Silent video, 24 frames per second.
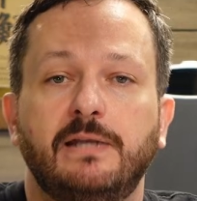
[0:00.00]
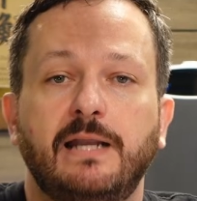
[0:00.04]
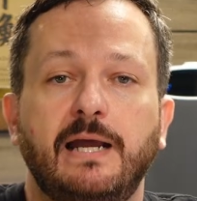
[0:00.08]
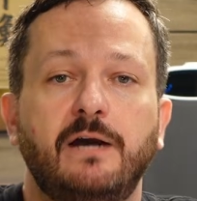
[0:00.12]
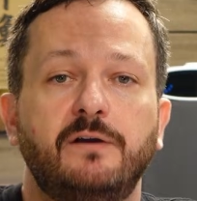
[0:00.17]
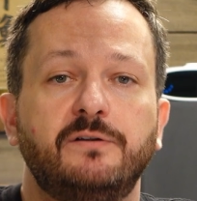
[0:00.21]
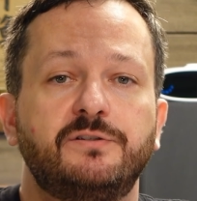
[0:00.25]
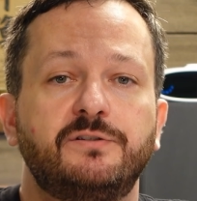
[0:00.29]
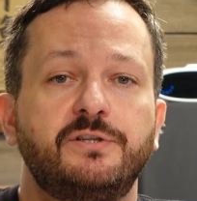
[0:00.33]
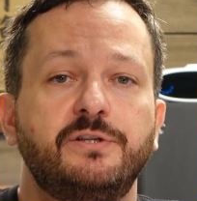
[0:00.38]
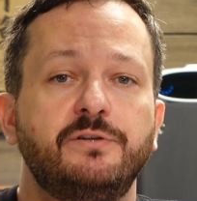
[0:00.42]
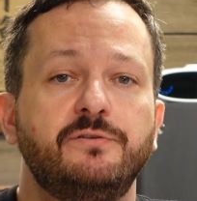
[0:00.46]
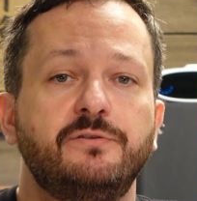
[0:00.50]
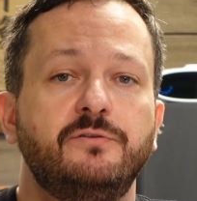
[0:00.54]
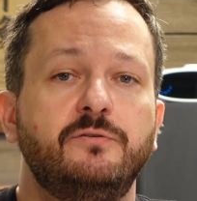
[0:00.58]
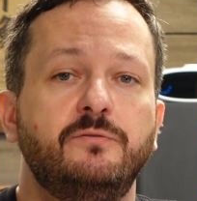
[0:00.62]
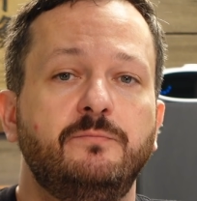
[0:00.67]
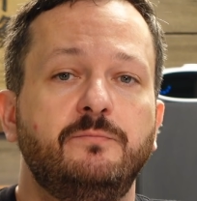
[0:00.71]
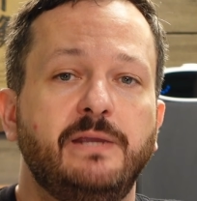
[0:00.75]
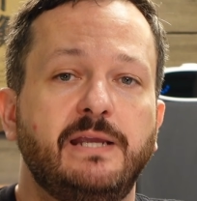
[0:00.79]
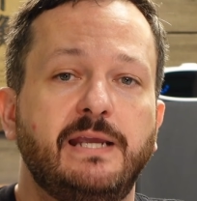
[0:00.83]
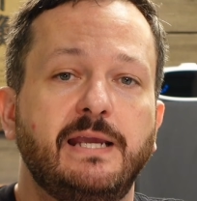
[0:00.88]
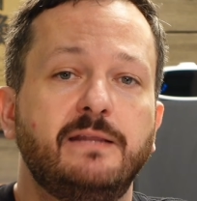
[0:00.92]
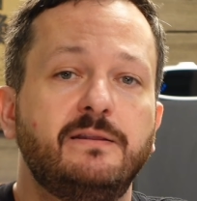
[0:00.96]
Now,
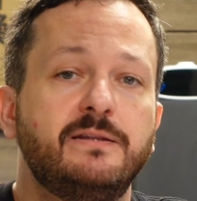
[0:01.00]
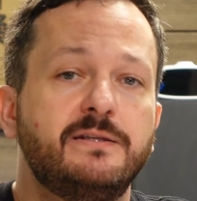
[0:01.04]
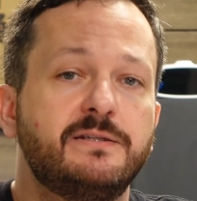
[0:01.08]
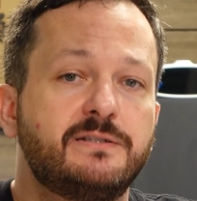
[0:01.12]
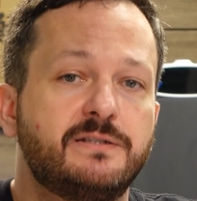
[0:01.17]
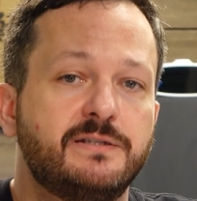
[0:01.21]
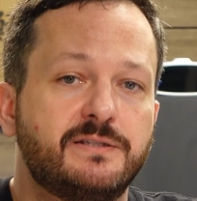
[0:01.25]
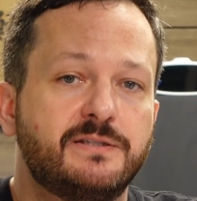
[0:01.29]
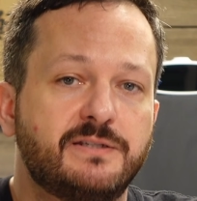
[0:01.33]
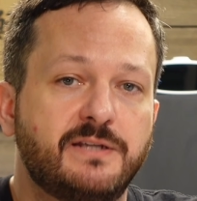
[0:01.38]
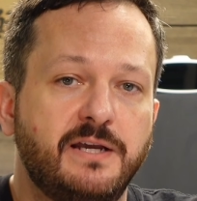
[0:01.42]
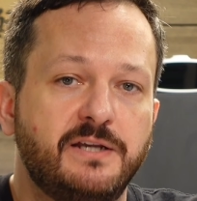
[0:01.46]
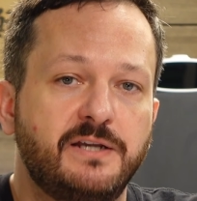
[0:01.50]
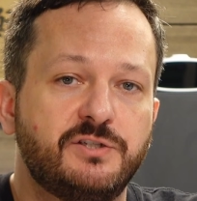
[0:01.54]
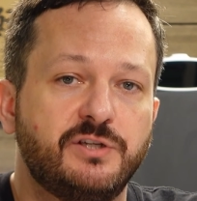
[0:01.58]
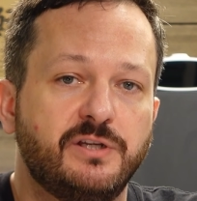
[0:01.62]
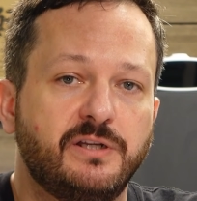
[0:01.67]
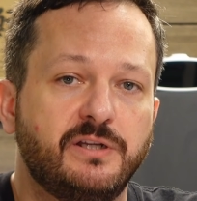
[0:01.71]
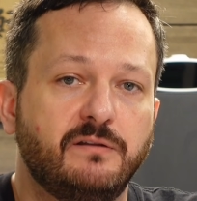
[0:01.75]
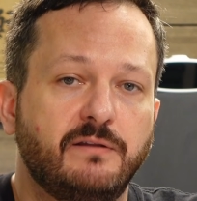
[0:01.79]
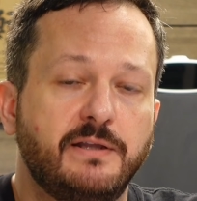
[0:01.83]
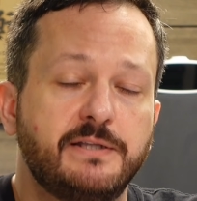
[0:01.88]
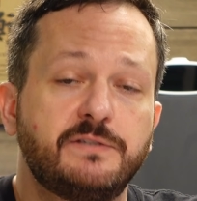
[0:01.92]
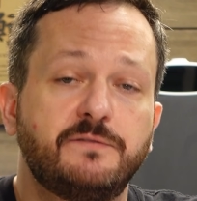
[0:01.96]
to begin this
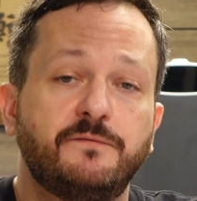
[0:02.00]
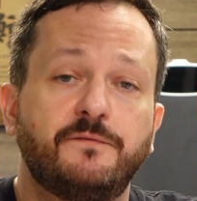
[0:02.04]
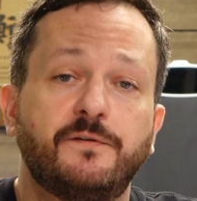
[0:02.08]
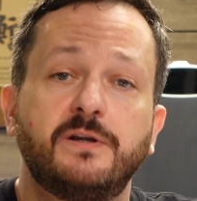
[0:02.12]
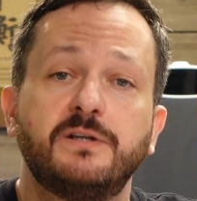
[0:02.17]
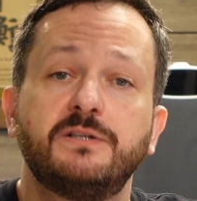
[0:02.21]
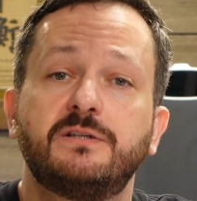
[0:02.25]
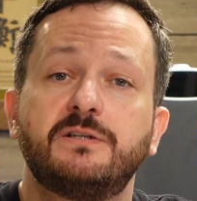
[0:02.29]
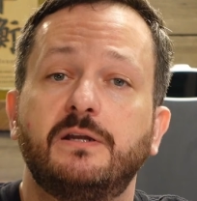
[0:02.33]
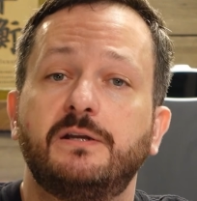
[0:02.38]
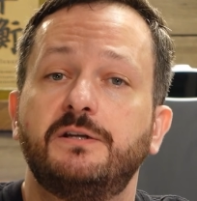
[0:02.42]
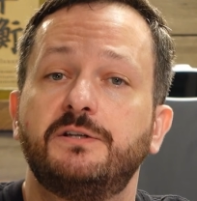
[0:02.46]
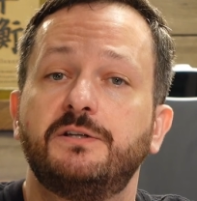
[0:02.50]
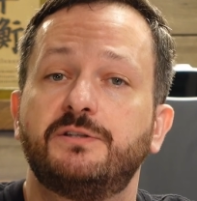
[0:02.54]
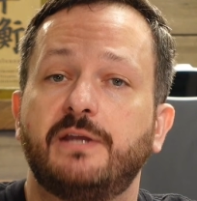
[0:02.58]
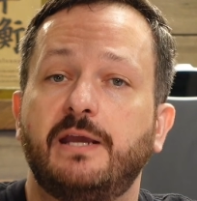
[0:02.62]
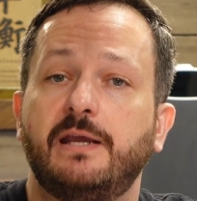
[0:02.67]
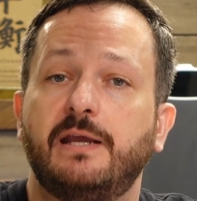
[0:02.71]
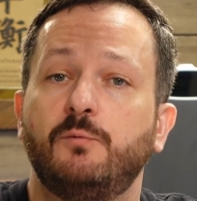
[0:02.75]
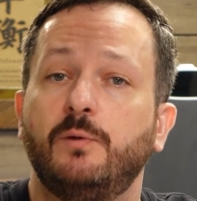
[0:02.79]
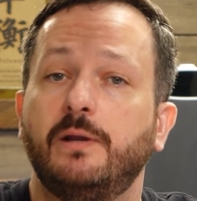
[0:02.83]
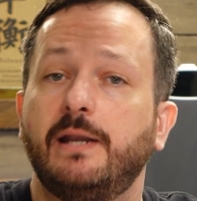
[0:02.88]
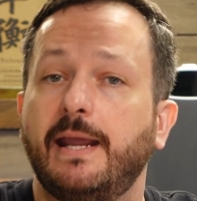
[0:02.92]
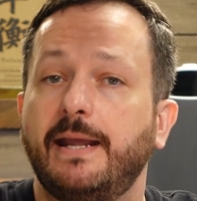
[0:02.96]
discussion, let's first
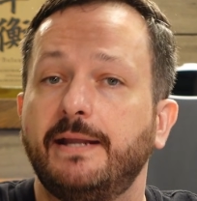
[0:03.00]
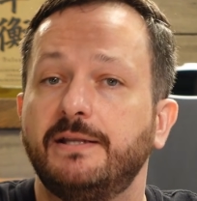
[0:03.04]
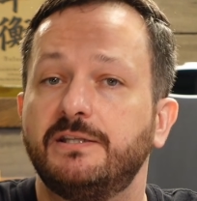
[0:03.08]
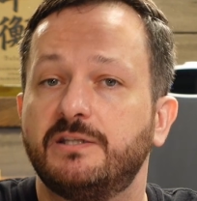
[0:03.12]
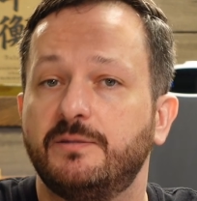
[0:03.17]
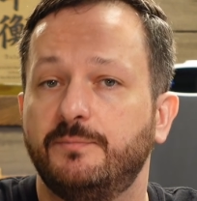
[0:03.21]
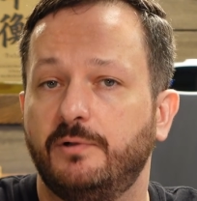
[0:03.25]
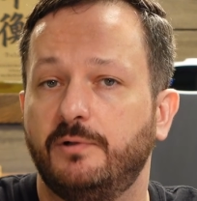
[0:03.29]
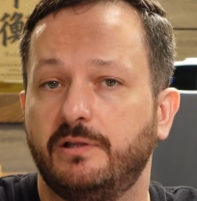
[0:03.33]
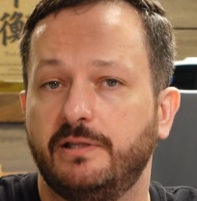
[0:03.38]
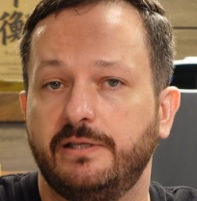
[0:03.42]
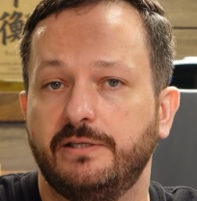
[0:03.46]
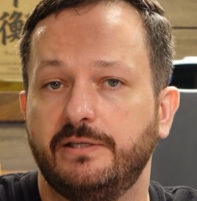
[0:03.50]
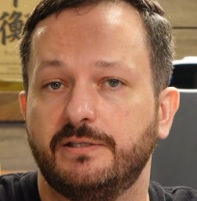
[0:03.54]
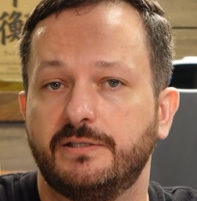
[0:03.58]
understand what Ansible